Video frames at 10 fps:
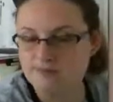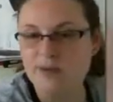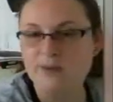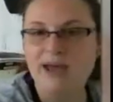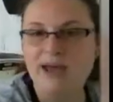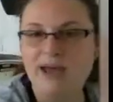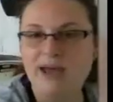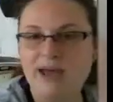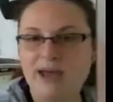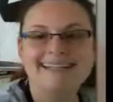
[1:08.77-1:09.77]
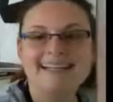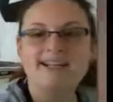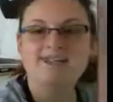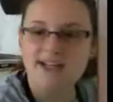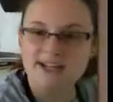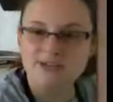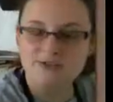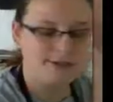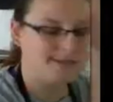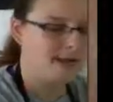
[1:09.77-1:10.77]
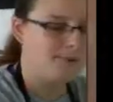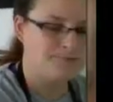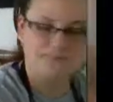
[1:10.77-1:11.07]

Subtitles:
Okay? So that's your first step.